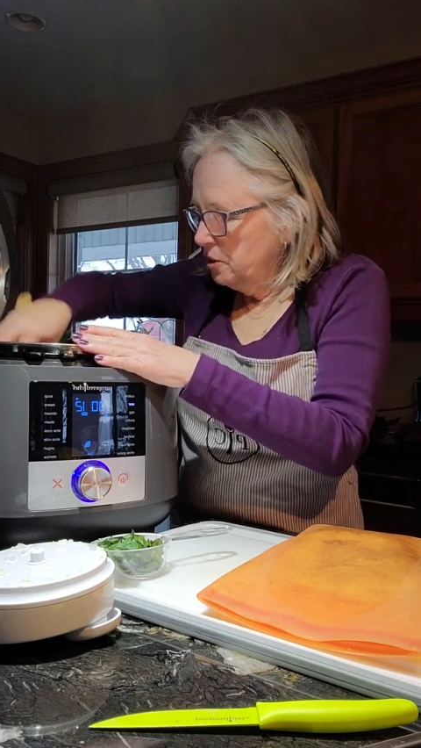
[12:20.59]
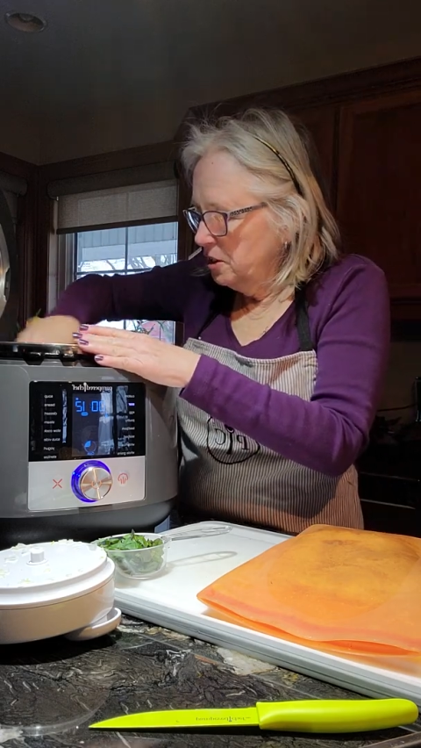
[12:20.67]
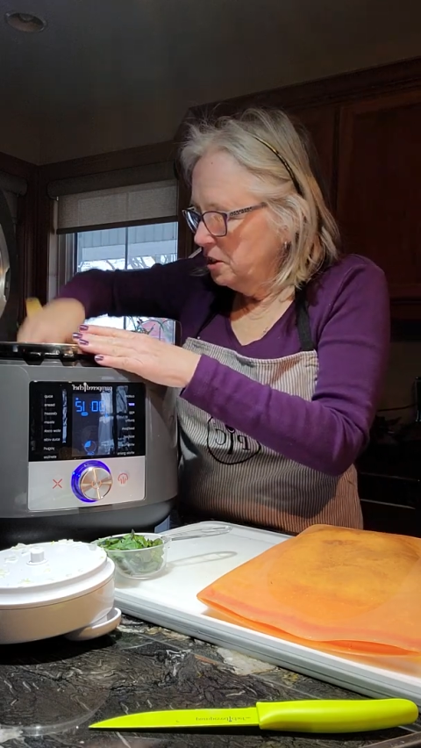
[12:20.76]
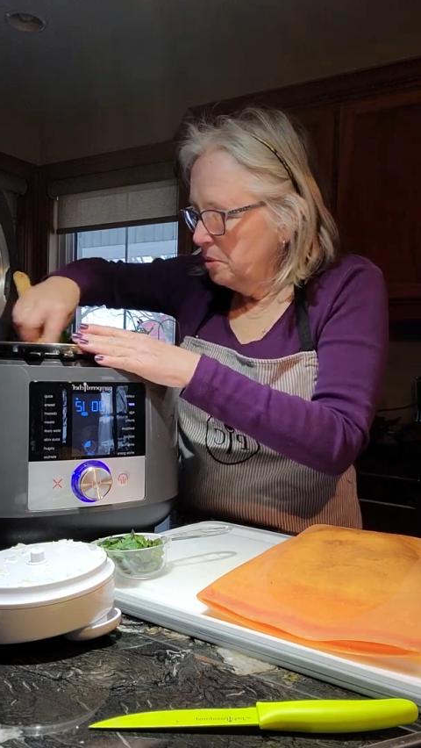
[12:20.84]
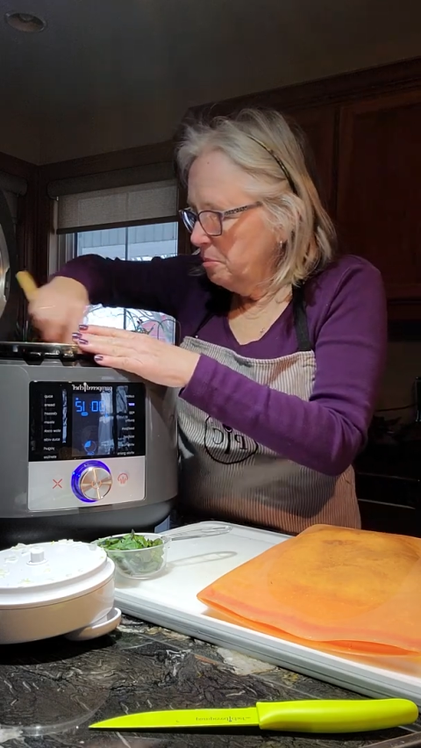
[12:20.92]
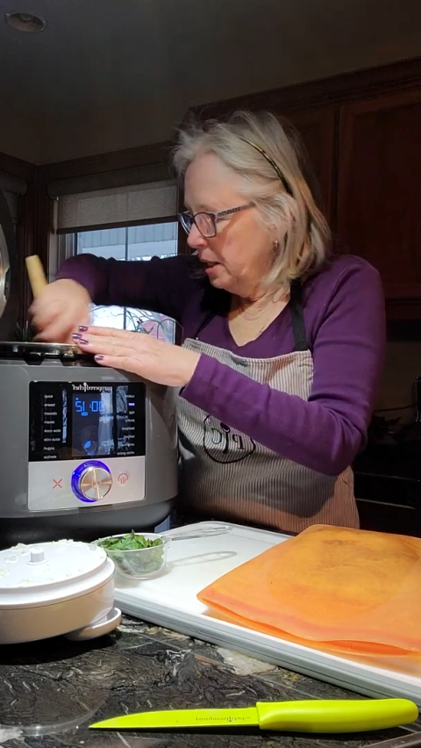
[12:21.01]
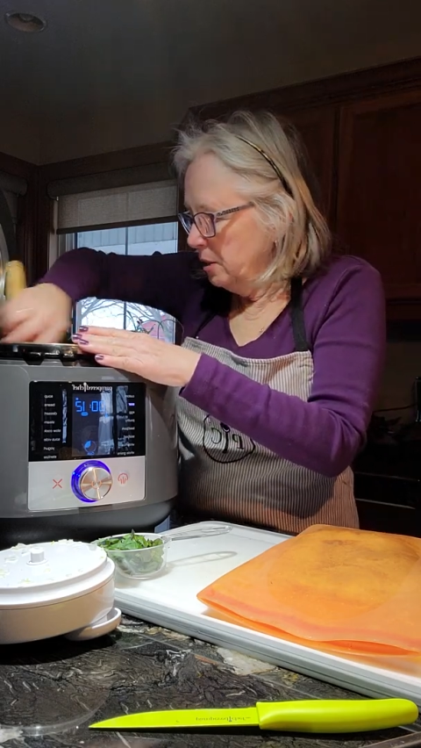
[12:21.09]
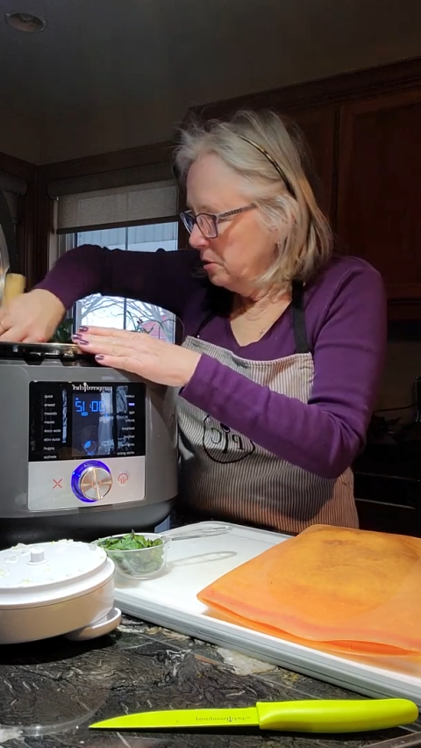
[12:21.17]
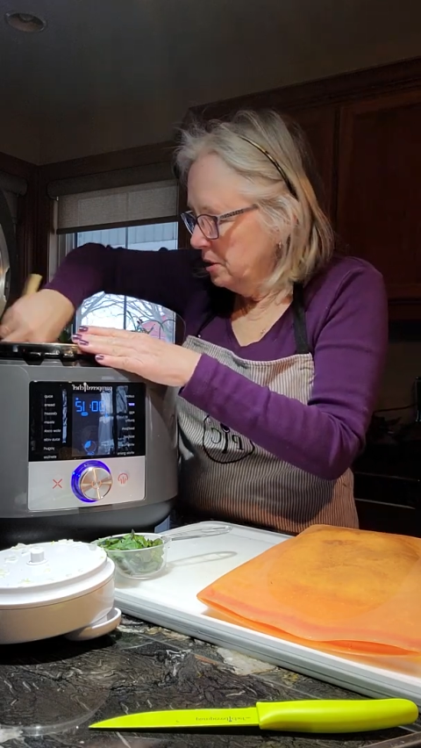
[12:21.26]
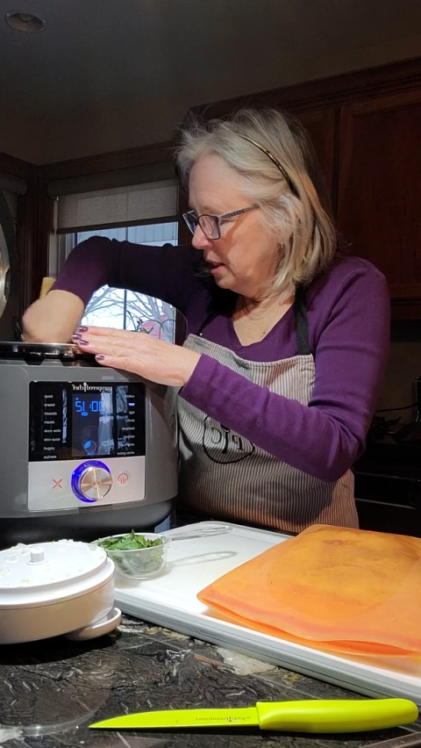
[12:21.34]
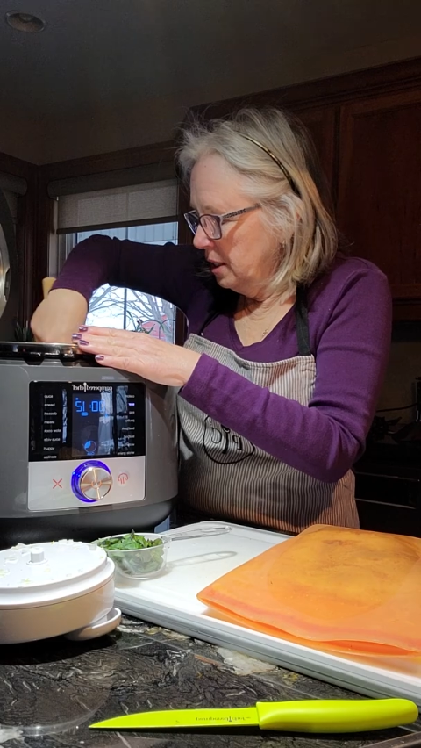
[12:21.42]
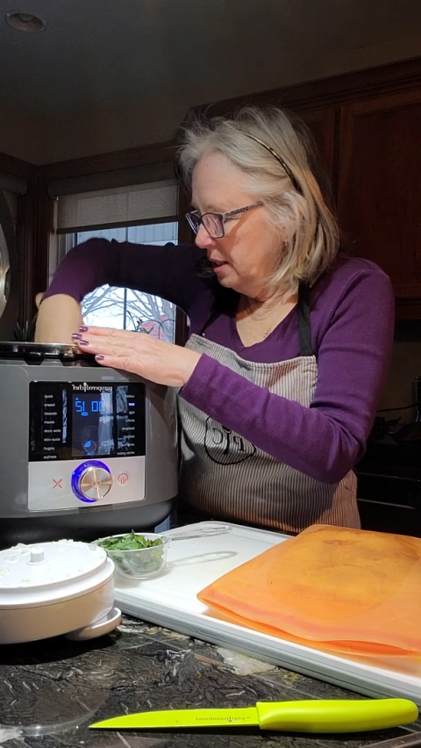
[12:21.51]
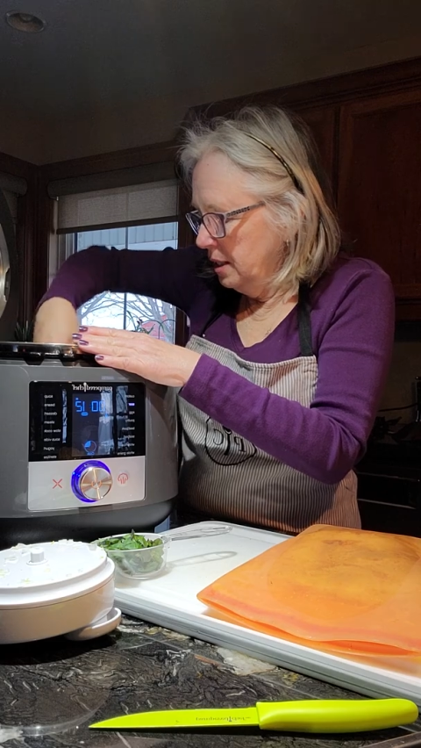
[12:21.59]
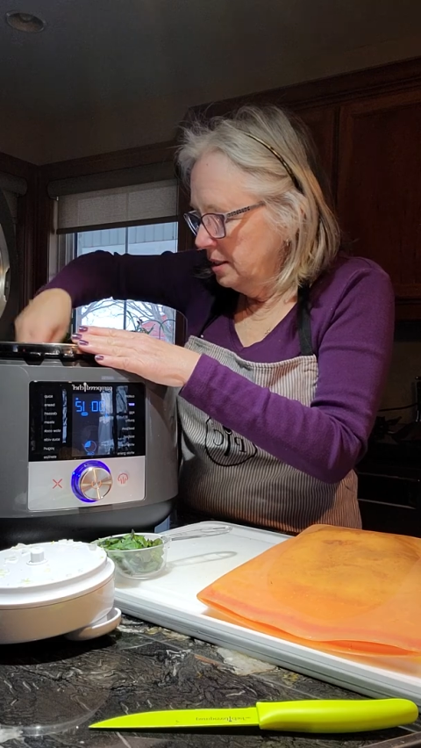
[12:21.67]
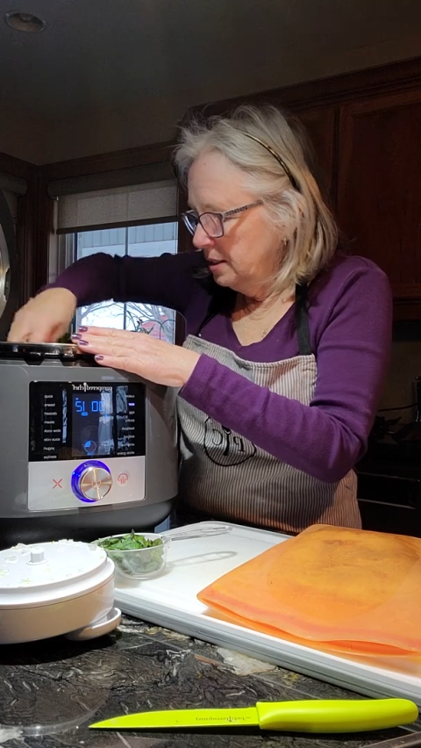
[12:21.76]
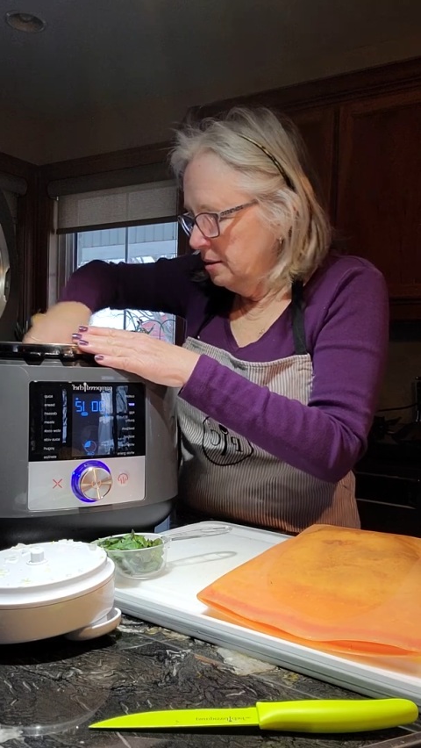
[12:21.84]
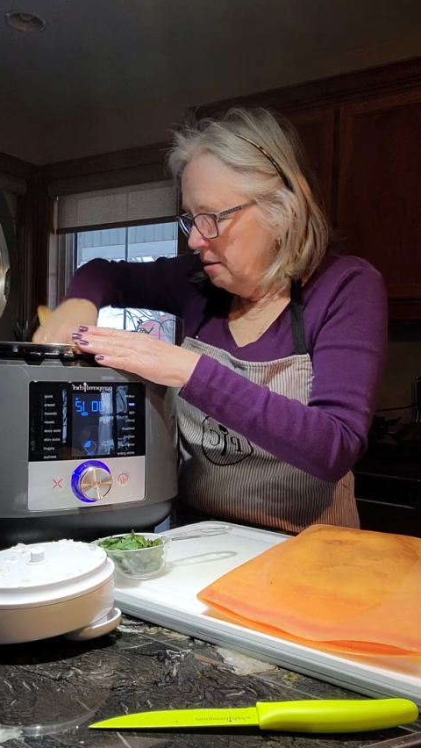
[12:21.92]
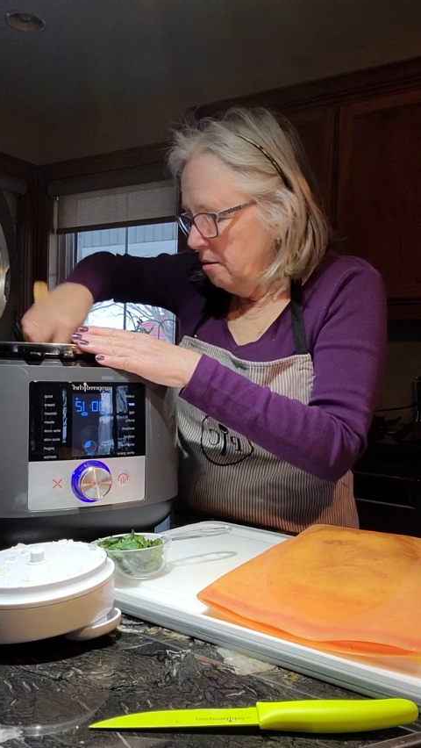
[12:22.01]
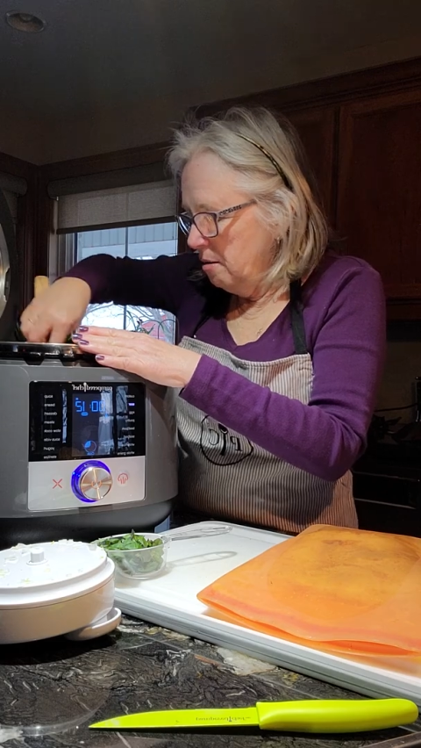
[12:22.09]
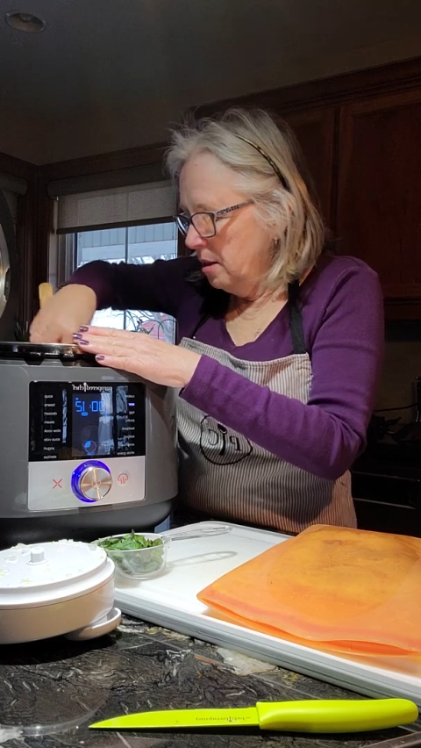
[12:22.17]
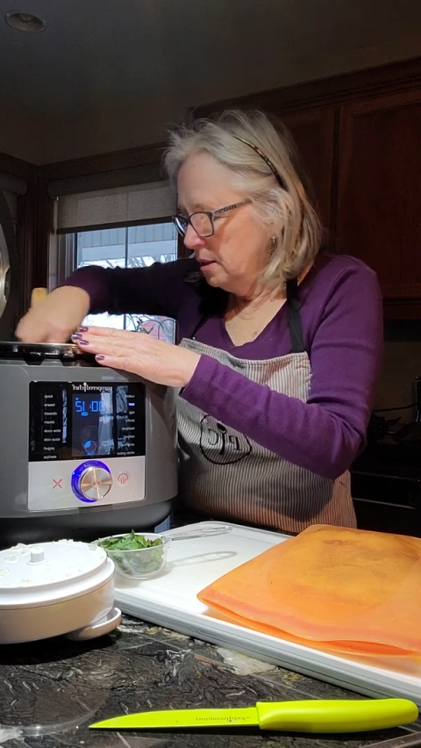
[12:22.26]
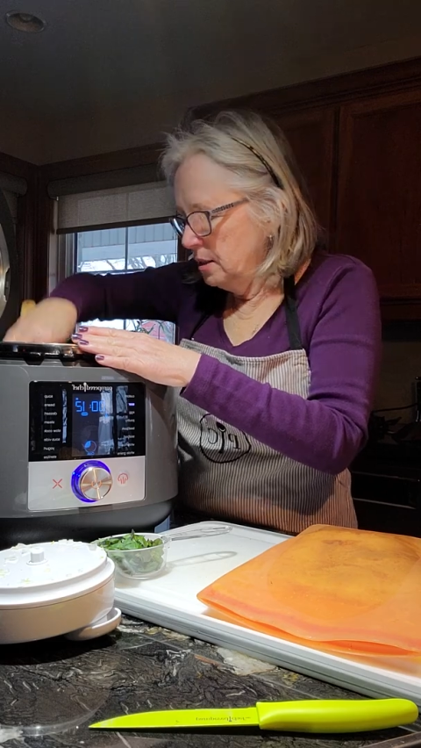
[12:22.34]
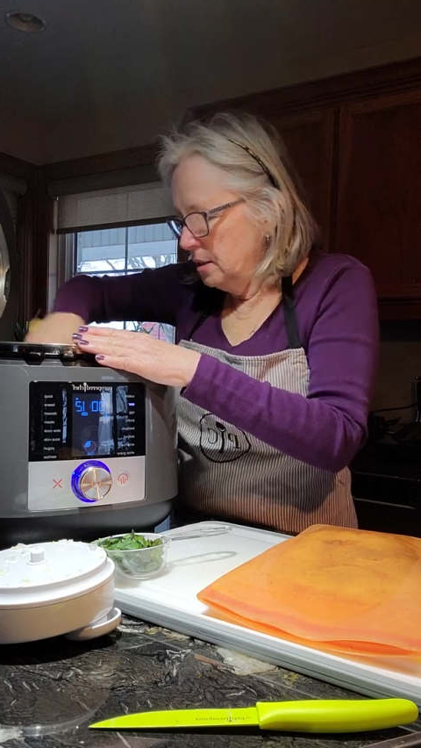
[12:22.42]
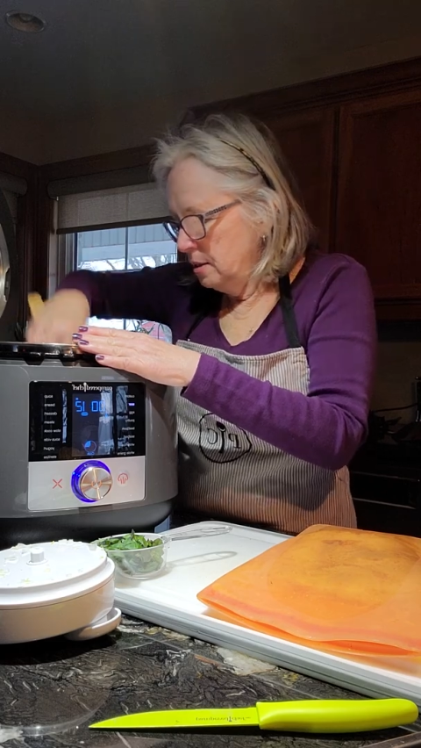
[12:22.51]
the tomatoes get nice and
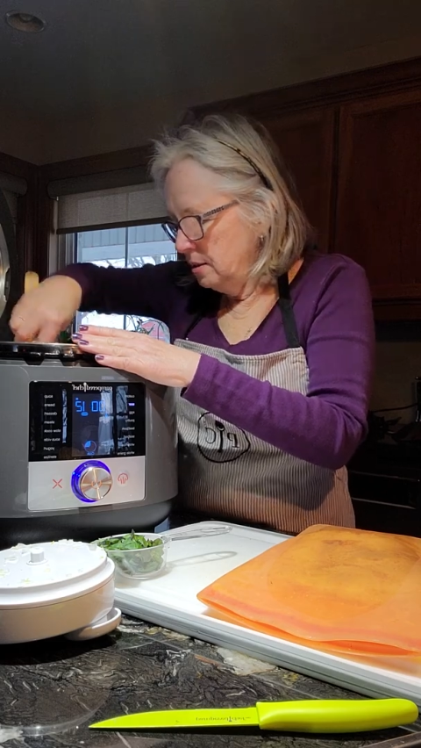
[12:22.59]
hot.